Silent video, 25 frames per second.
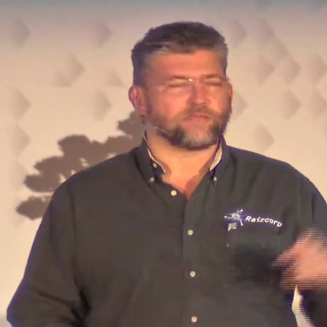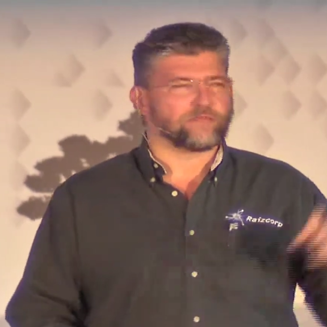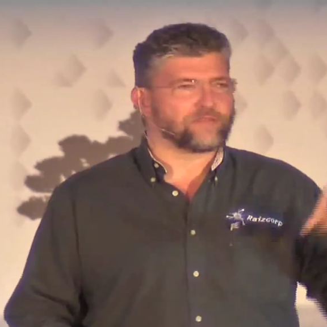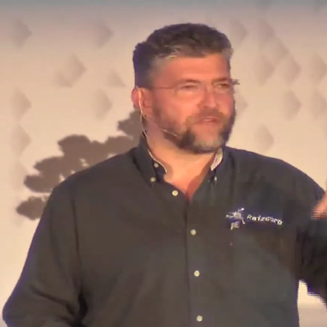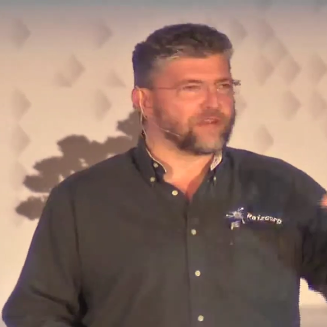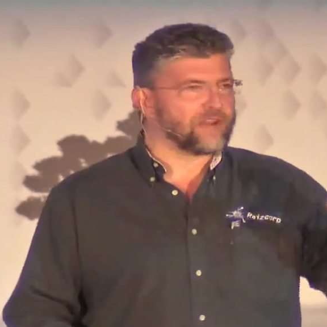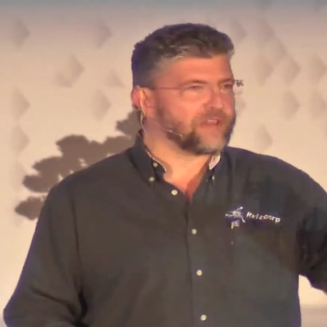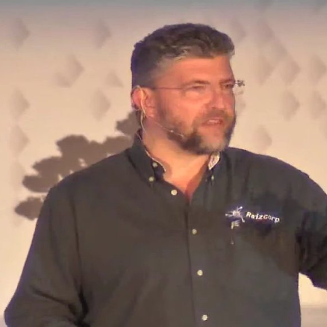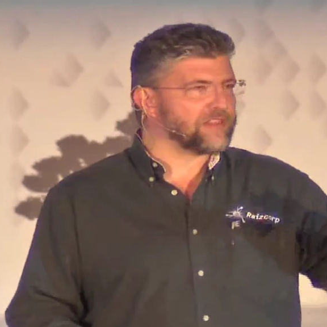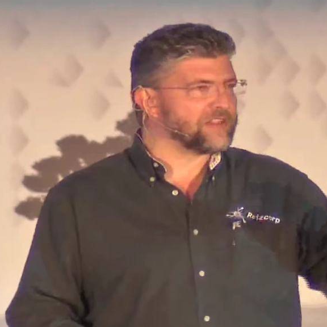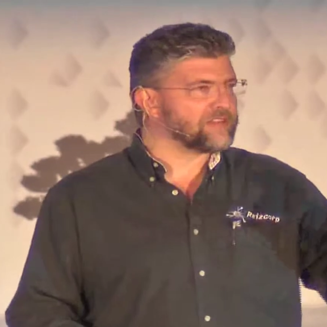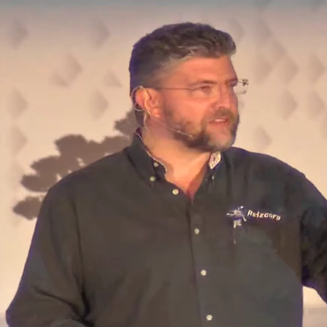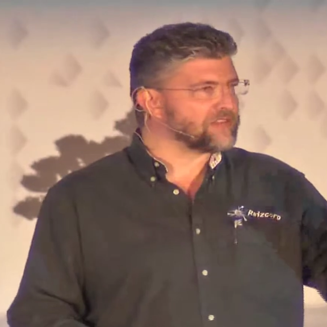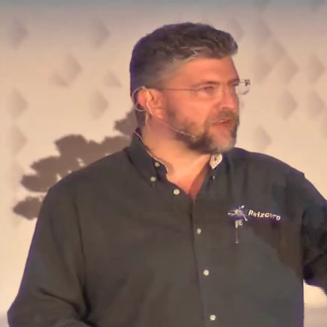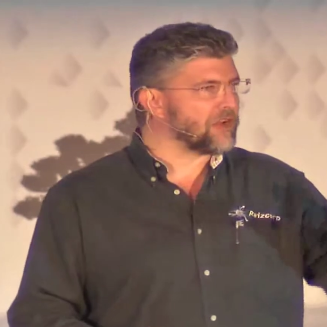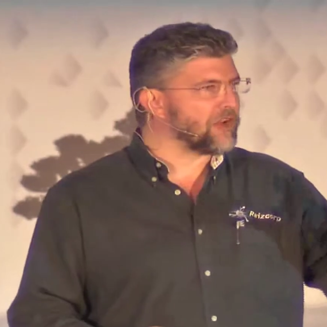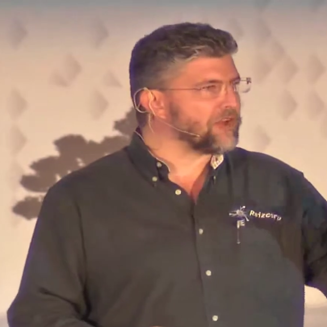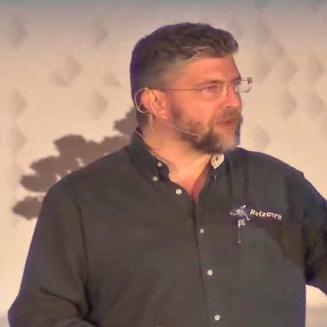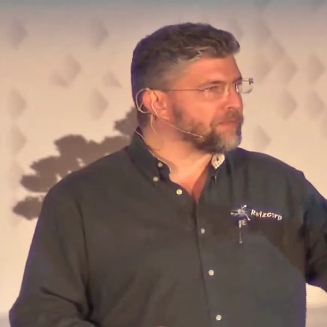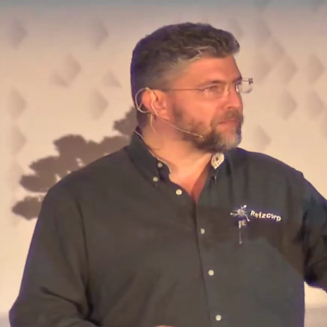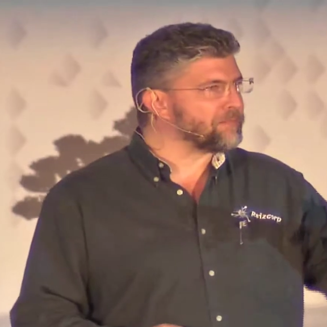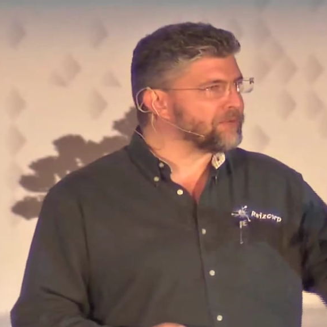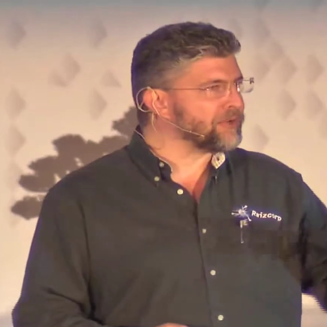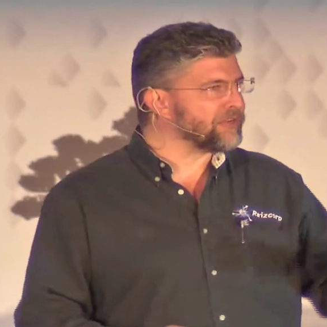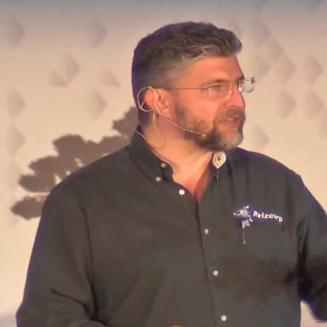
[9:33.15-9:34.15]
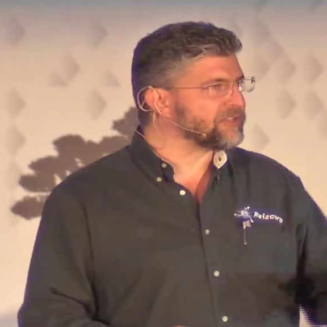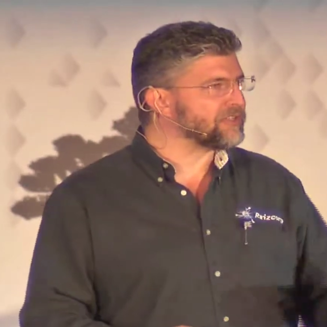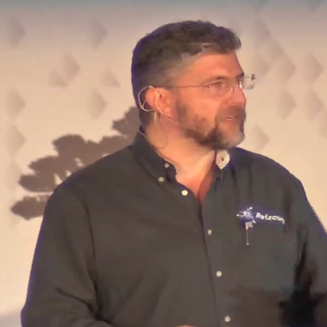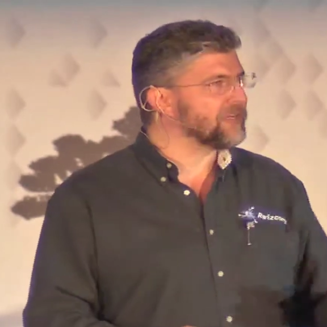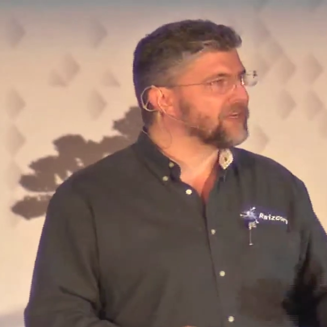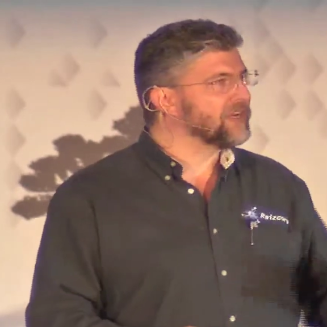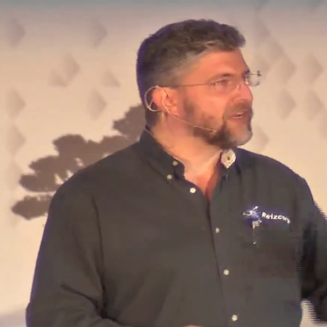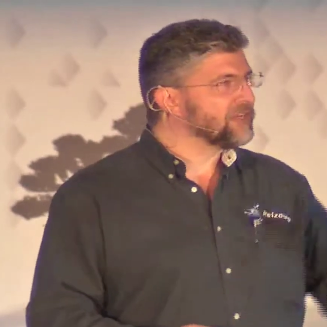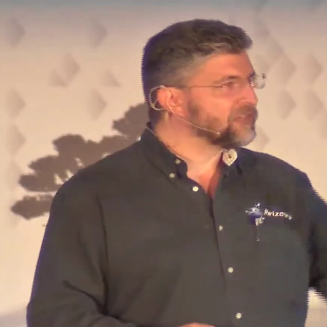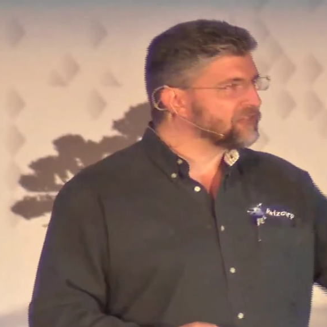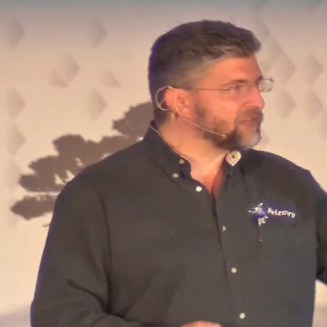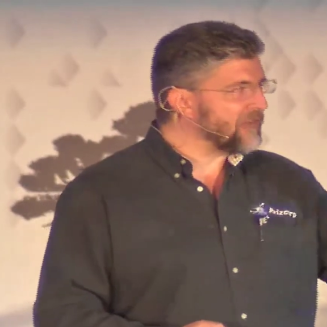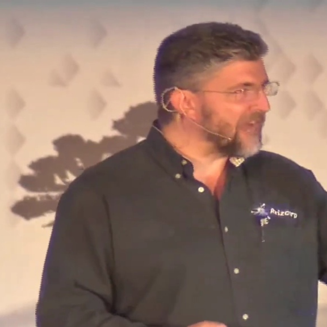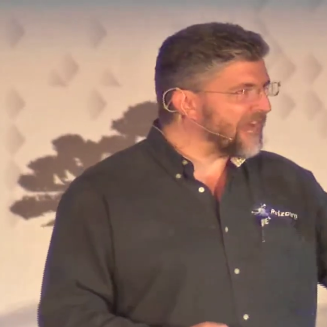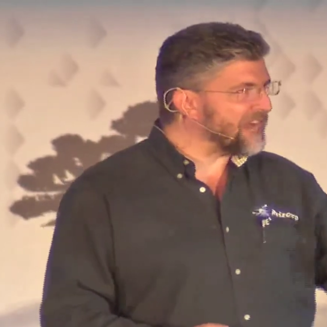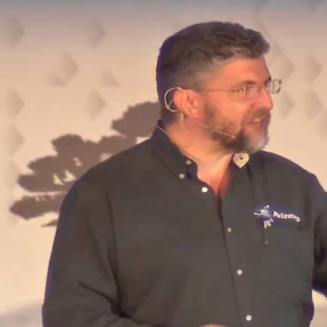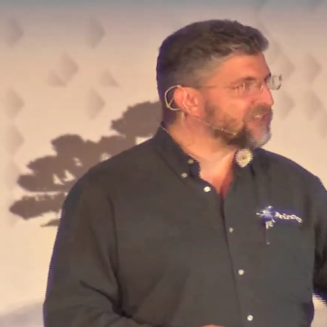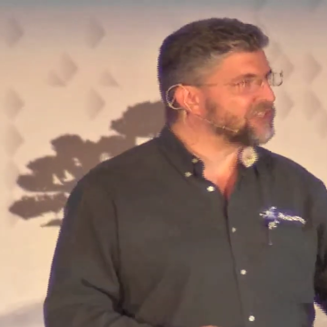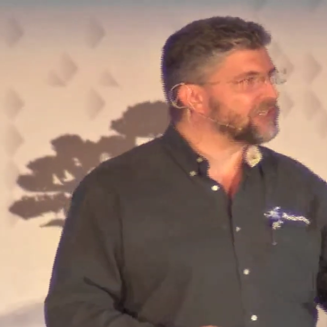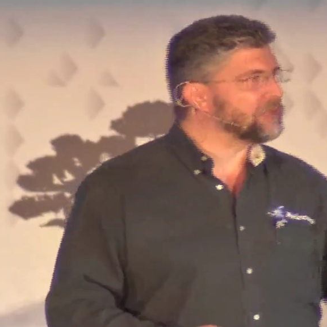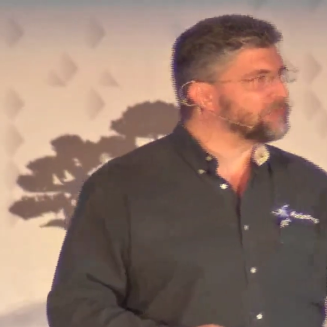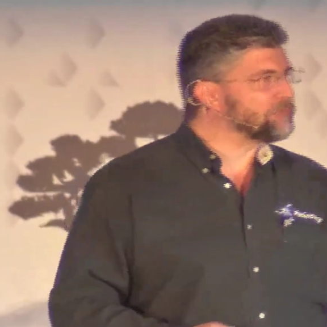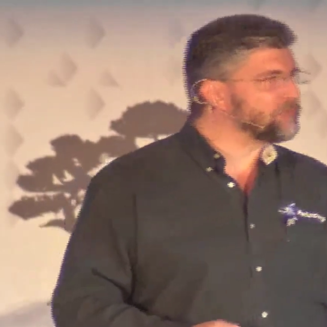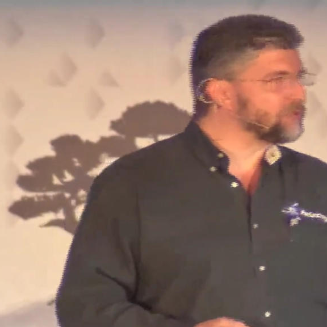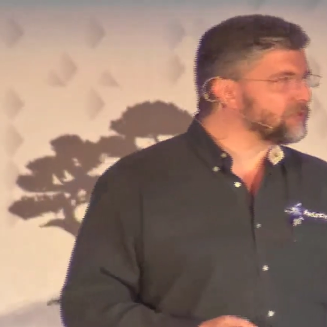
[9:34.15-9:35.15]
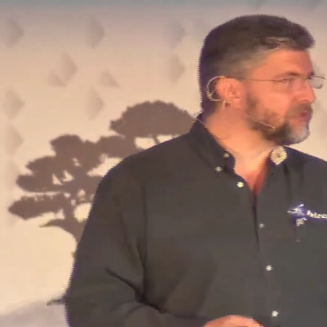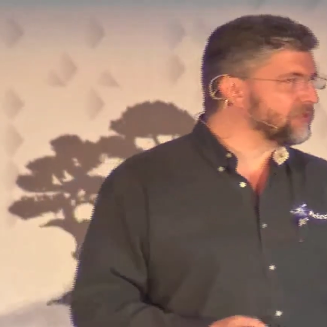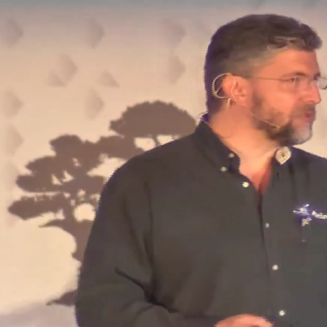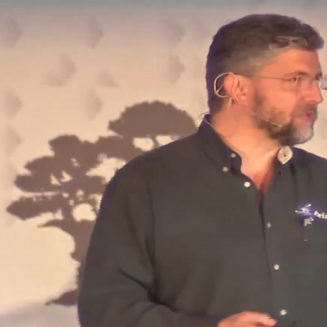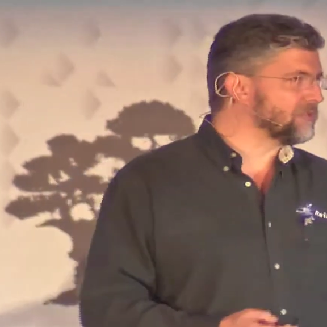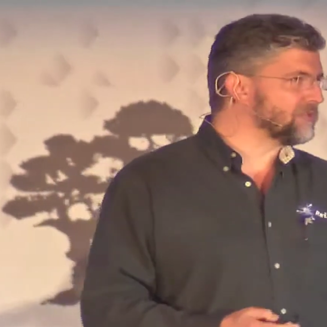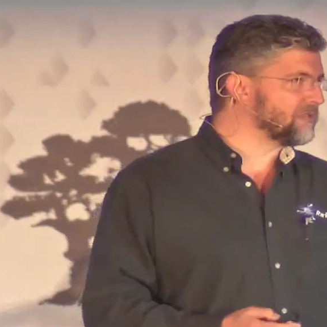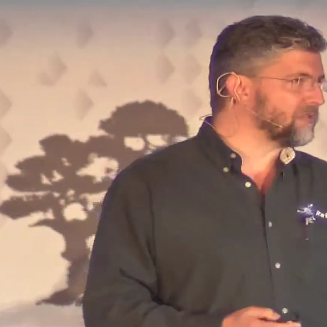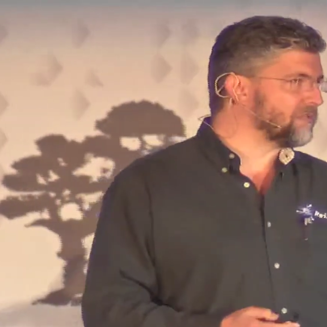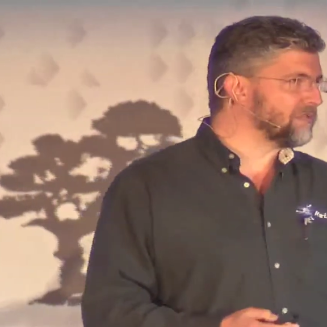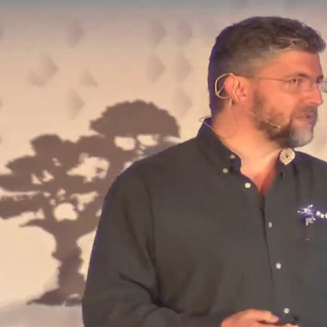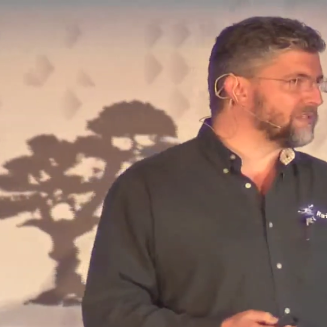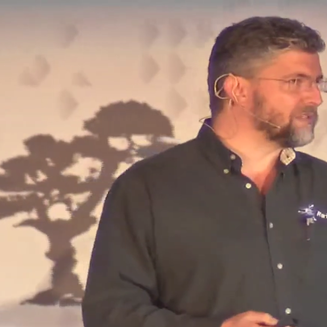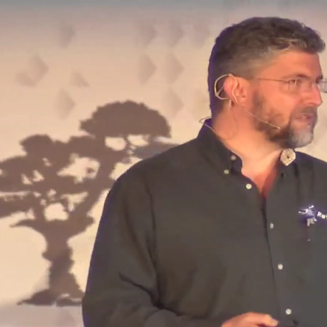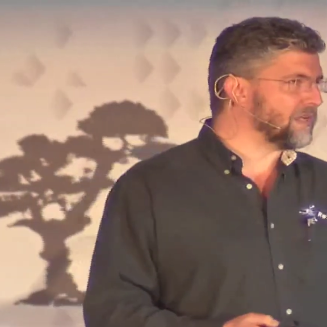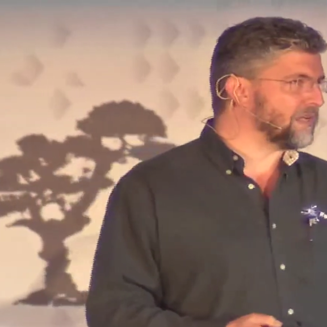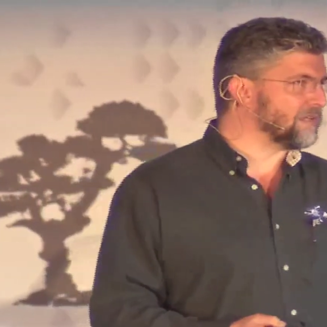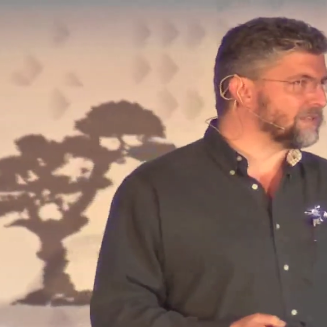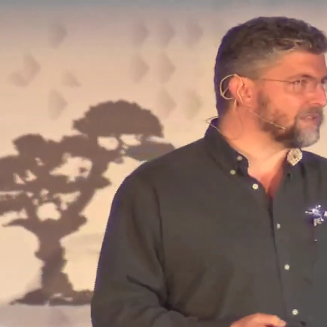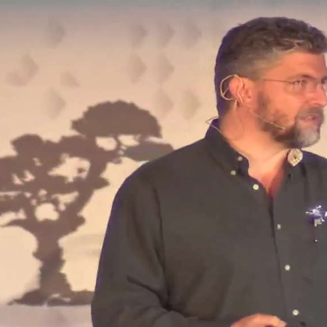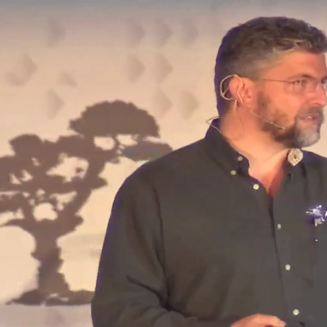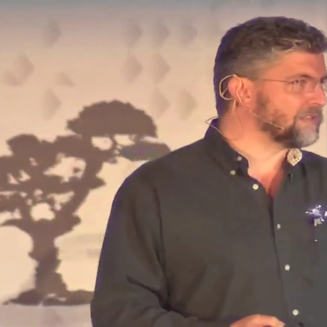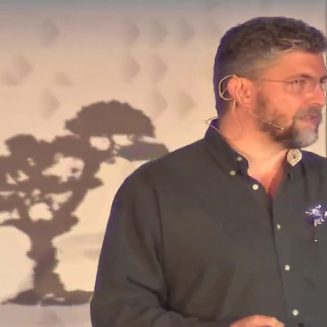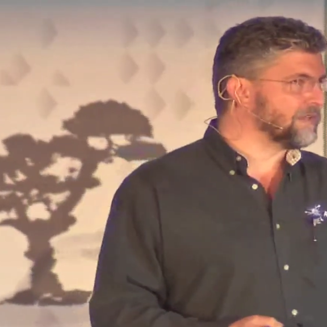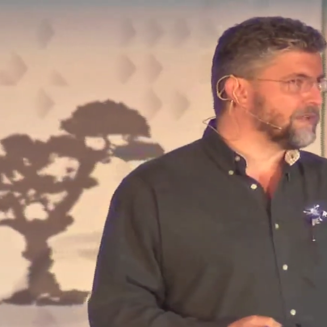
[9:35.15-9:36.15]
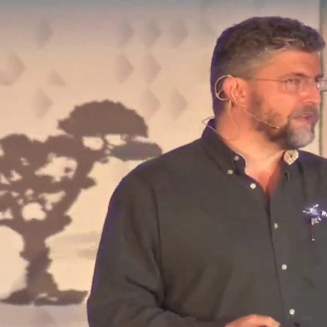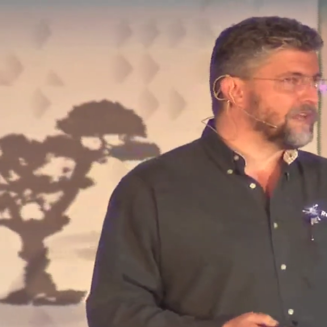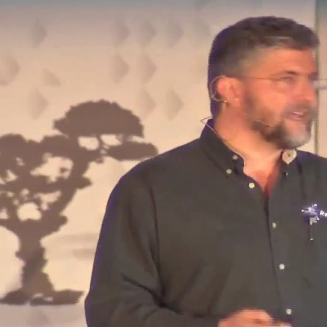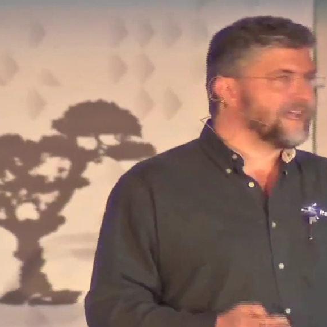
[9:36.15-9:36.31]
there's a lot of pressure to actually produce the results.